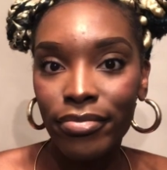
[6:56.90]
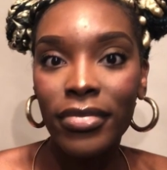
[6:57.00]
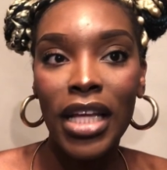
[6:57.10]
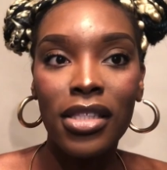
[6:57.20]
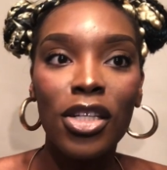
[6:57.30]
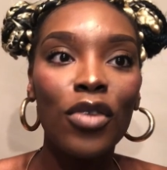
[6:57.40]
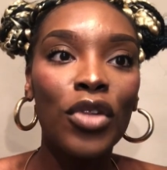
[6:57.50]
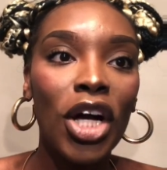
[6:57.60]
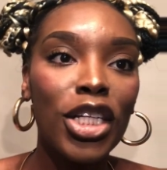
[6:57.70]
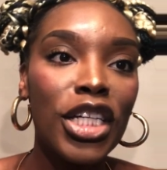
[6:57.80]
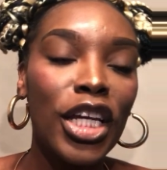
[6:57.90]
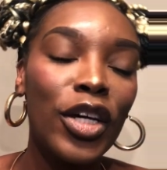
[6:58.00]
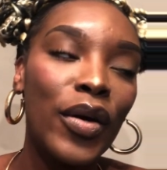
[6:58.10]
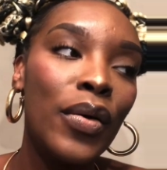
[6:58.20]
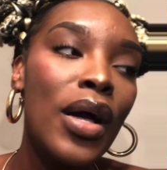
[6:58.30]
that's their vlog
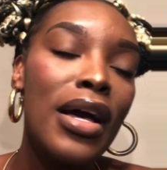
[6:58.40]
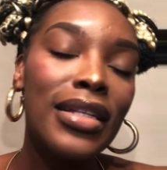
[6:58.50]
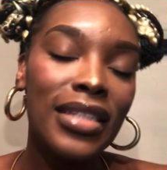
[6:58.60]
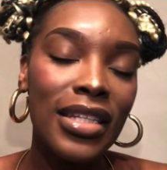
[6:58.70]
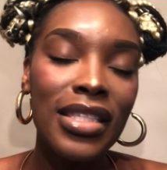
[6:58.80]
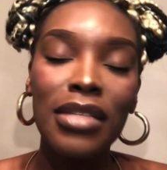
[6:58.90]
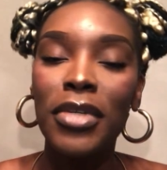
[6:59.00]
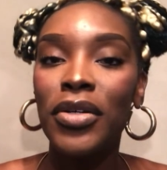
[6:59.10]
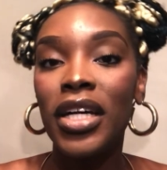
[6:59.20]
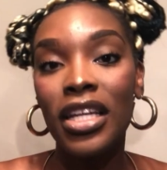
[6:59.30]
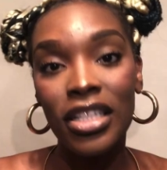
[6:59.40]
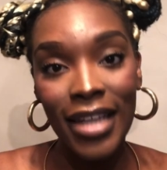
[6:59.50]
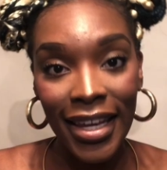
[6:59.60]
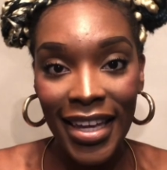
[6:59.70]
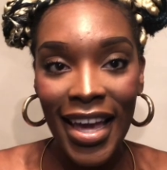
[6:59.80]
channel. Dennis Samoa and
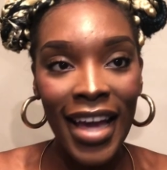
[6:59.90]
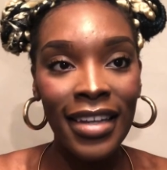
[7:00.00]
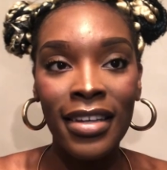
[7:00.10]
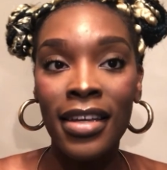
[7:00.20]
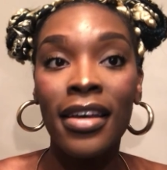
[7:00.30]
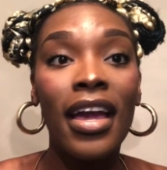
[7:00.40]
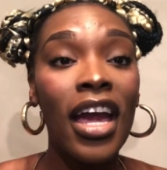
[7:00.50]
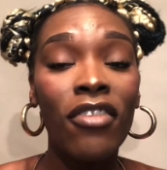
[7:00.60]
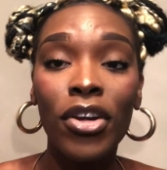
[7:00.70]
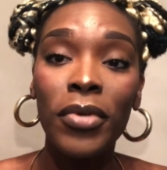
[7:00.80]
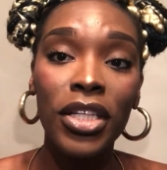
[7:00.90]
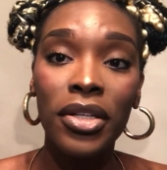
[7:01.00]
Jackie Aina. Everyone